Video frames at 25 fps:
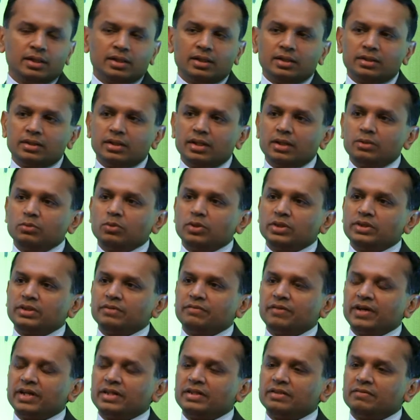that was
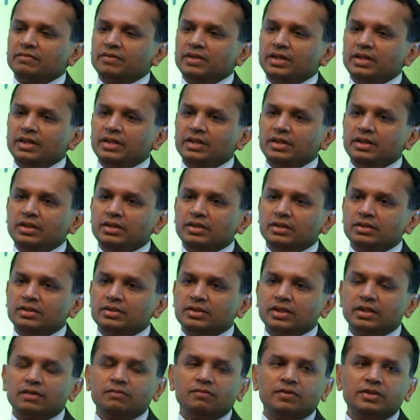effectively
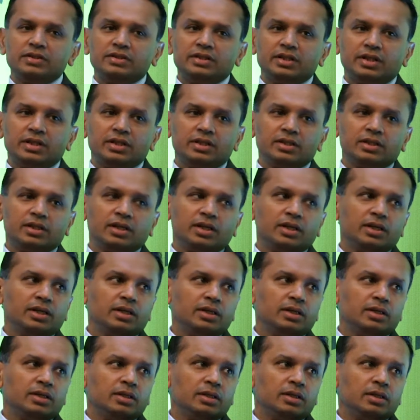servicing the
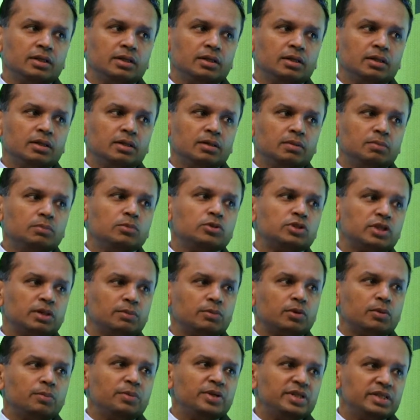Muslim
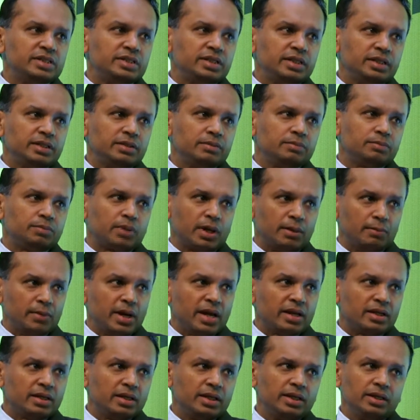community
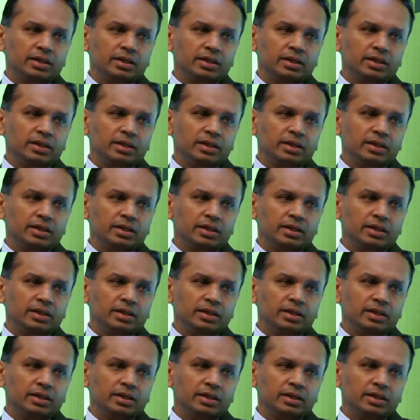primarily.